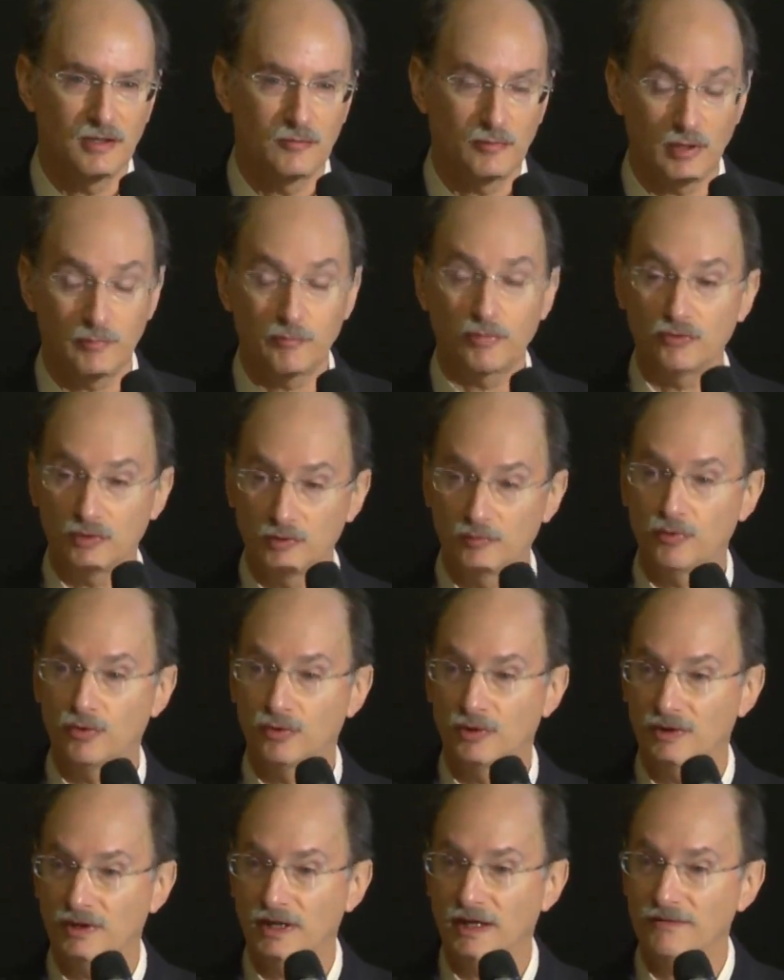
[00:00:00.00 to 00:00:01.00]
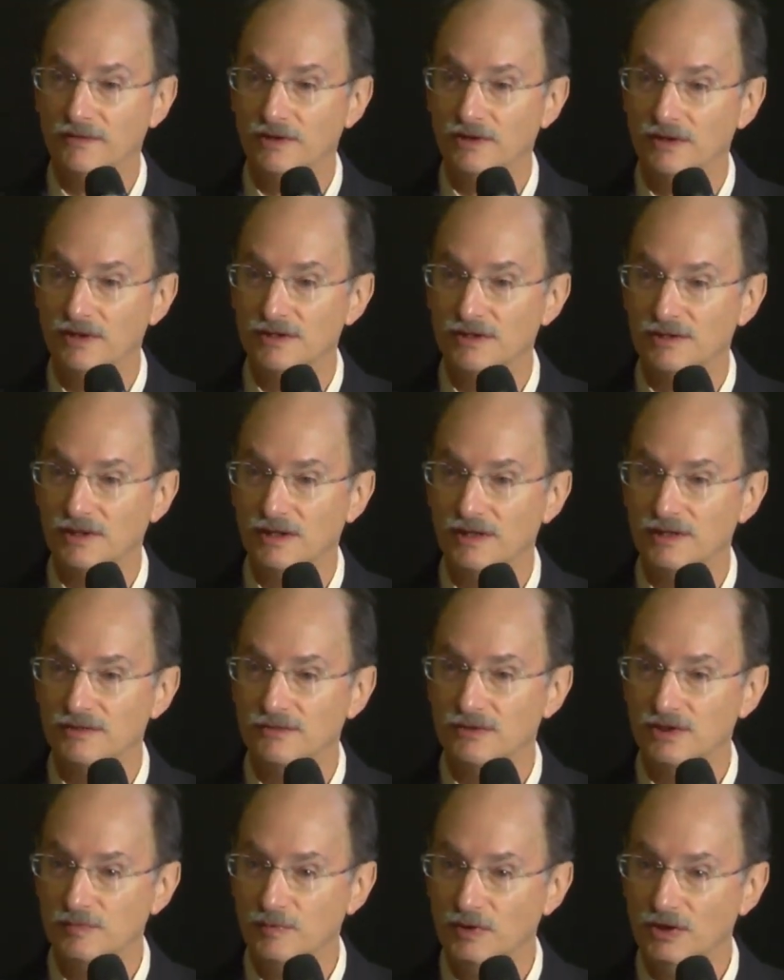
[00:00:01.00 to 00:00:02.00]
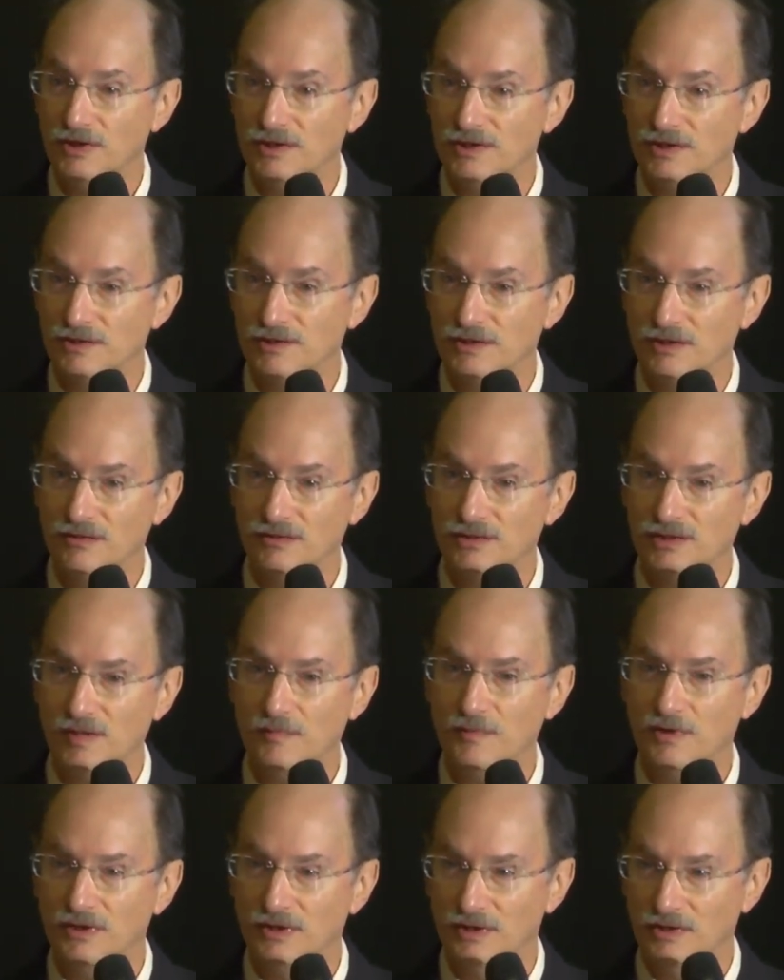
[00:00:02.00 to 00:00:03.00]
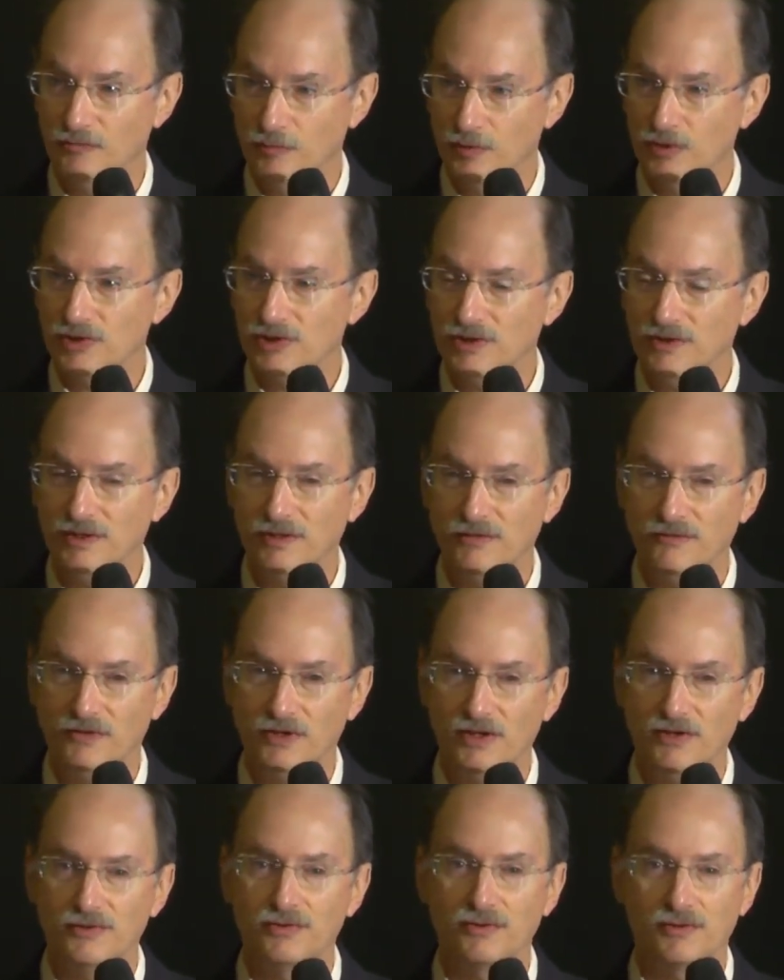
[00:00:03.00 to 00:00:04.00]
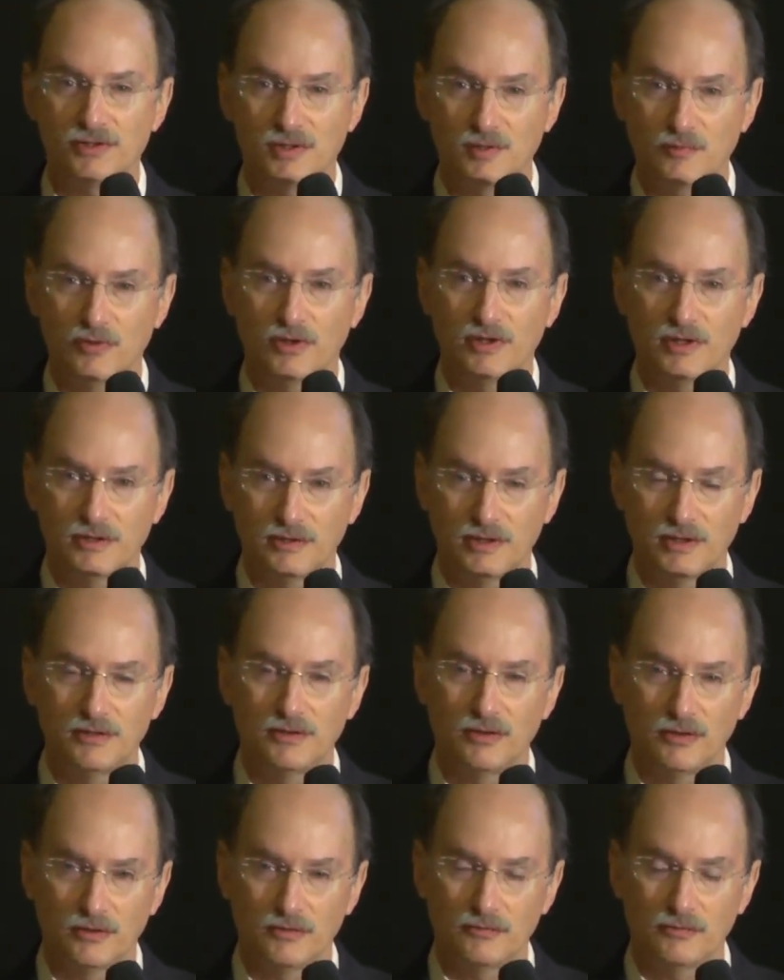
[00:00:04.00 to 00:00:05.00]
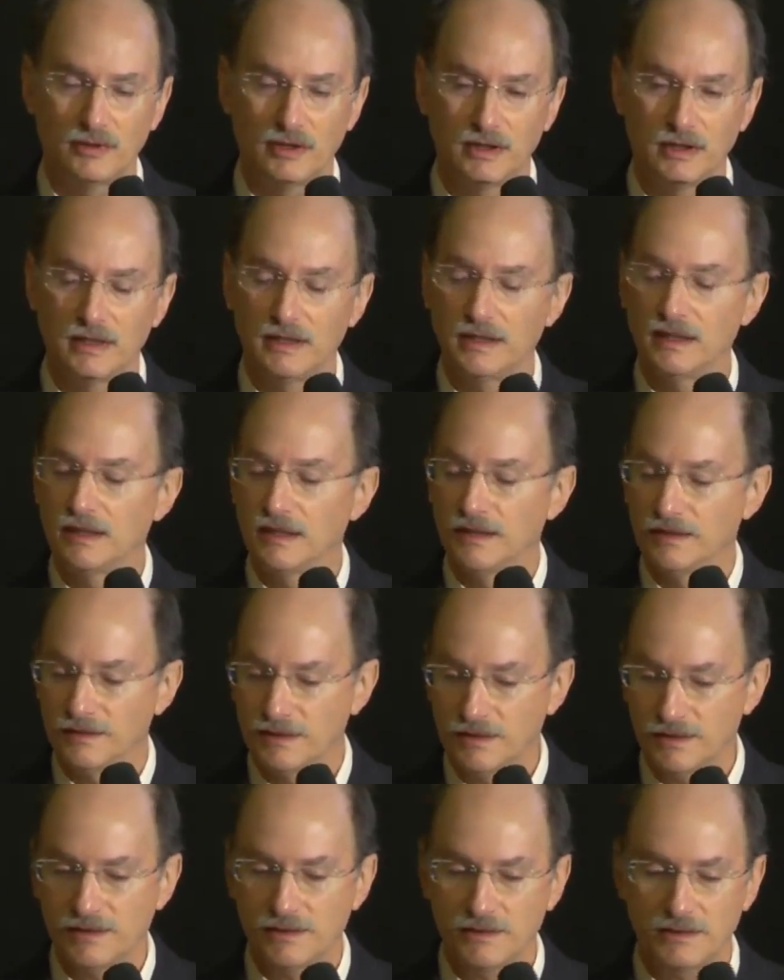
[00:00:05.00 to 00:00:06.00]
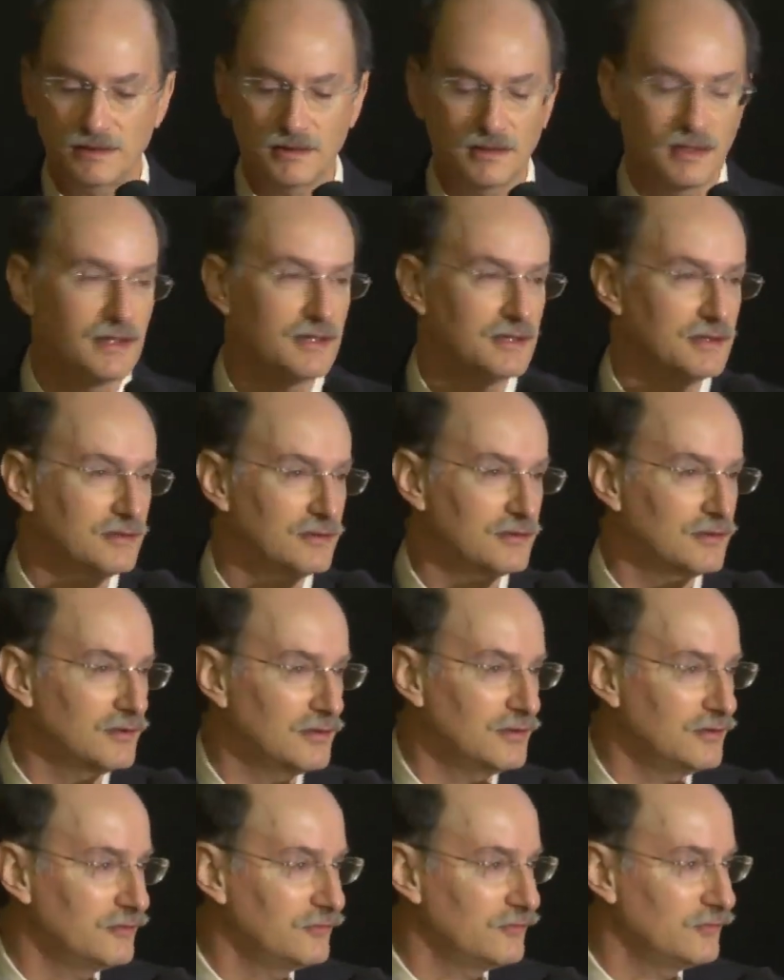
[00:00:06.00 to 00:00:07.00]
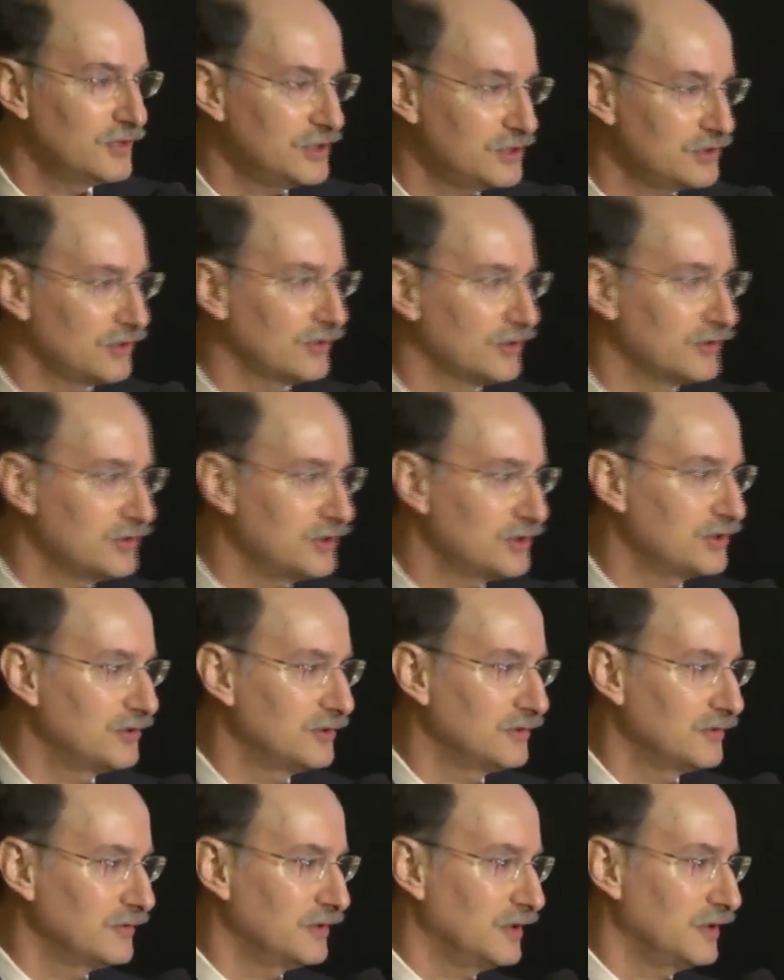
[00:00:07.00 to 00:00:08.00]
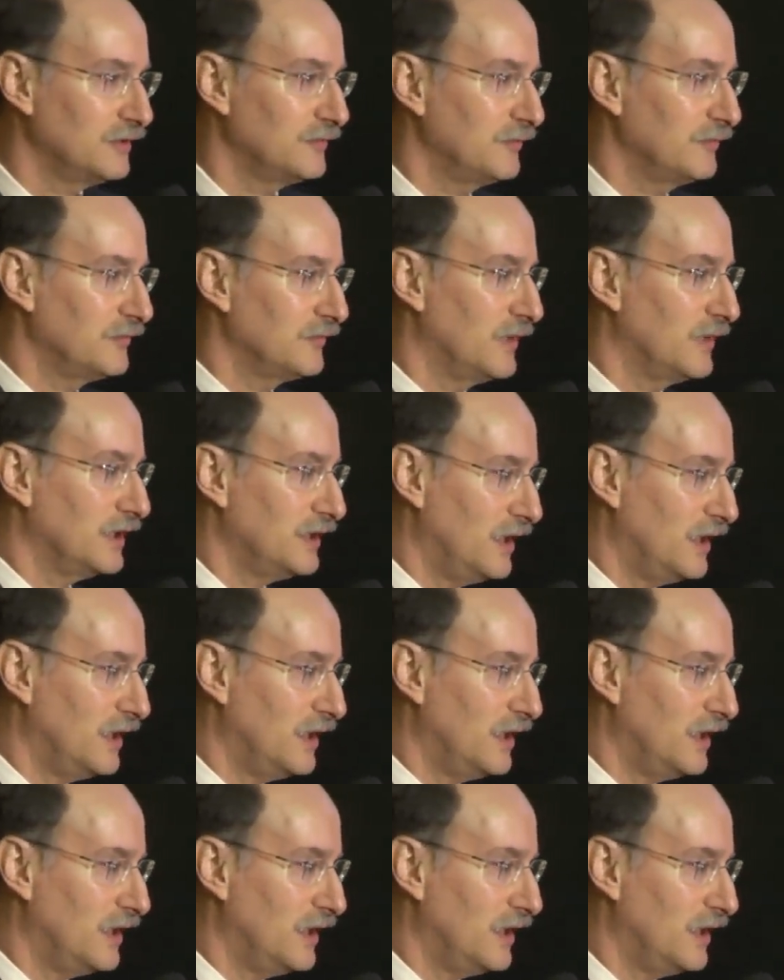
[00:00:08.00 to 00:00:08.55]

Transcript: people report having these kinds of experiences, either something they personally have felt or someone that they know. This is the kind of research that my